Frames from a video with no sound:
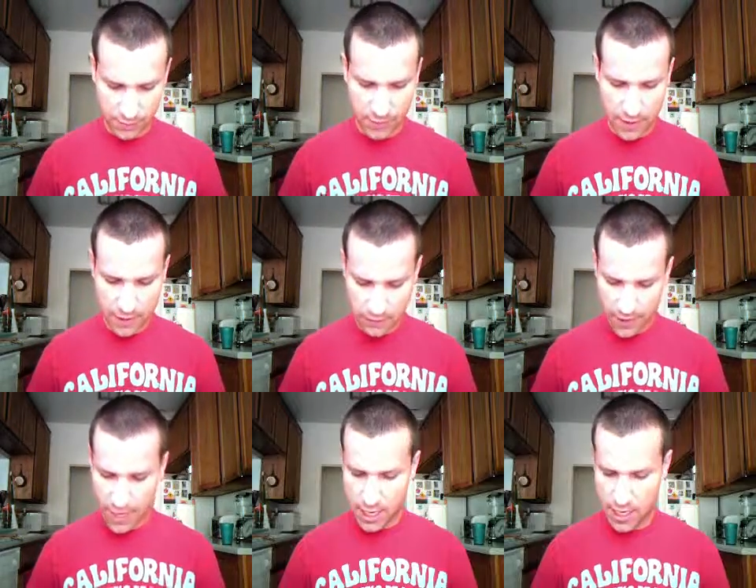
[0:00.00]
Fannie
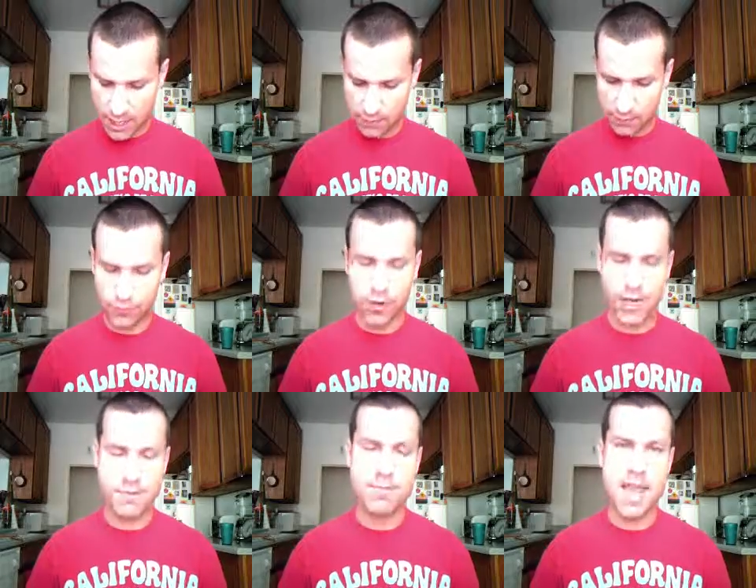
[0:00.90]
Mae and
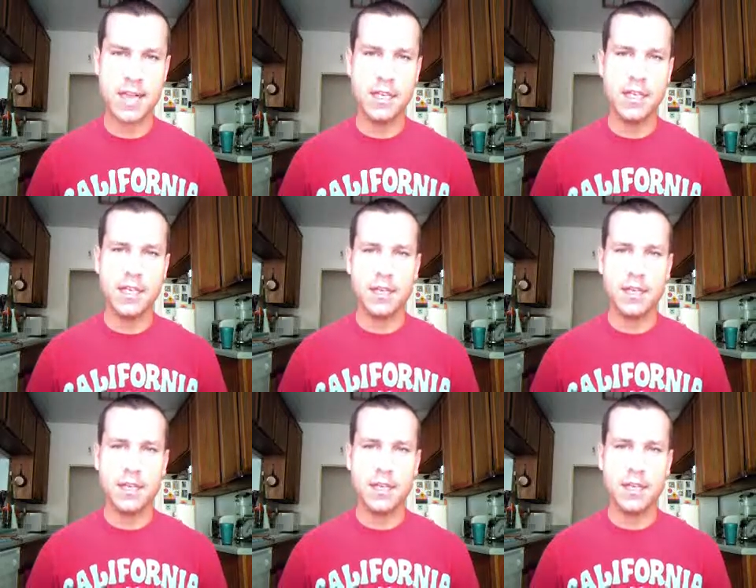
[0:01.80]
Freddie Mac.